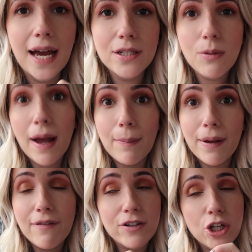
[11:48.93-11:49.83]
I had quite a
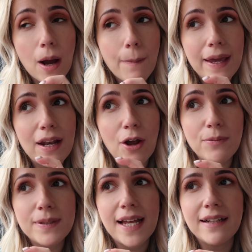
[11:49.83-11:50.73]
bit of a shop in
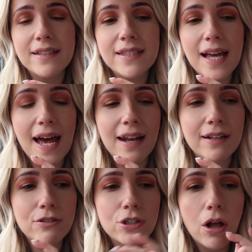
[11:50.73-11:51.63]
HomeSense,
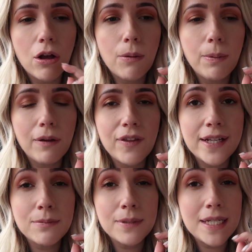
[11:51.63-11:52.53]
and I've just got a couple of
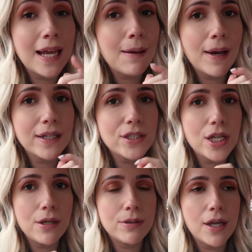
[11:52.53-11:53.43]
things from TK Maxx
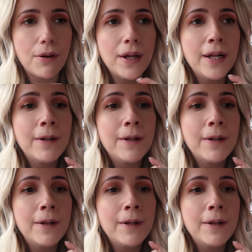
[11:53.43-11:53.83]
too, so